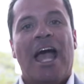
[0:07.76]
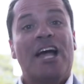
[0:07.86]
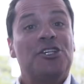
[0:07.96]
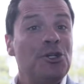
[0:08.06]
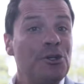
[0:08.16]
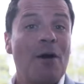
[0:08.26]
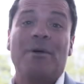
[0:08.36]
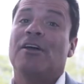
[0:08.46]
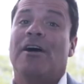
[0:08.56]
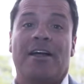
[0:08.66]
As you know
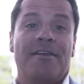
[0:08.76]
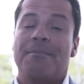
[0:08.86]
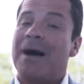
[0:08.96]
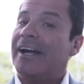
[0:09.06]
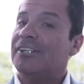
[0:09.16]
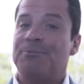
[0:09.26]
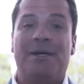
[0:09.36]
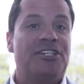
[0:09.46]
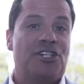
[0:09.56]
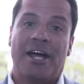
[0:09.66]
and I know, the market's
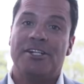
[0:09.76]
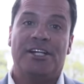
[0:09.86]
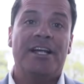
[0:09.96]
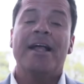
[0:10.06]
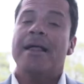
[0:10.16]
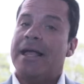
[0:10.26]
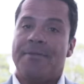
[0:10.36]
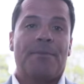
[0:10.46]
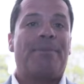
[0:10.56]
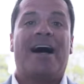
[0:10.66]
been changing
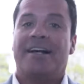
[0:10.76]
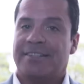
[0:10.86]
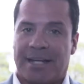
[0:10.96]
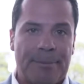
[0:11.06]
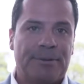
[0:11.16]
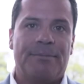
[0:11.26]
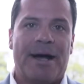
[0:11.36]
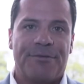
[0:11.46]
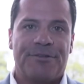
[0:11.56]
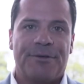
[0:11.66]
in the past couple of
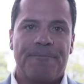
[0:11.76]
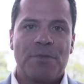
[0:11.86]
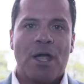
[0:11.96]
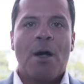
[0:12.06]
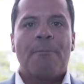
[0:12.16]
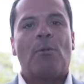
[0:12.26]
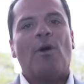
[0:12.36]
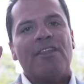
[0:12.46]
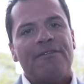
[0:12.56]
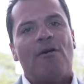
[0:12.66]
months. But
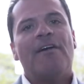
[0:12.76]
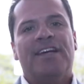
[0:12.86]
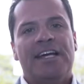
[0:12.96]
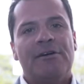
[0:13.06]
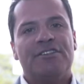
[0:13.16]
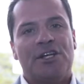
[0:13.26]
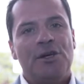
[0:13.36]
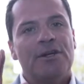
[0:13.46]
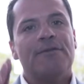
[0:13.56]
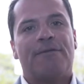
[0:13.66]
what are the five key areas that
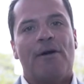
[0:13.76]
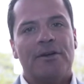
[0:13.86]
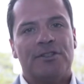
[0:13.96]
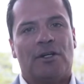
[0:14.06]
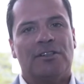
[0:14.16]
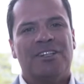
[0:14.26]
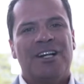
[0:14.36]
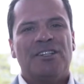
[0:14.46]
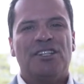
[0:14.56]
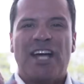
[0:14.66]
you can focus on
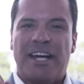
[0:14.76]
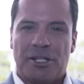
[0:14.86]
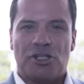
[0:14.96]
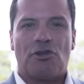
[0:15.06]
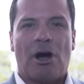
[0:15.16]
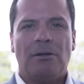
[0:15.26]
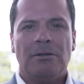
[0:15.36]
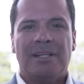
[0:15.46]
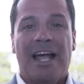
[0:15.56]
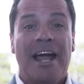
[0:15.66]
to take
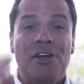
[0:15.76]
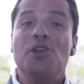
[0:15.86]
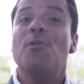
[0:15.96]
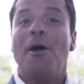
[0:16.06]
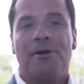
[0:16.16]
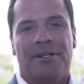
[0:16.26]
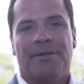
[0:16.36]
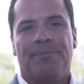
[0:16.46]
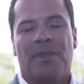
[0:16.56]
control and you own it?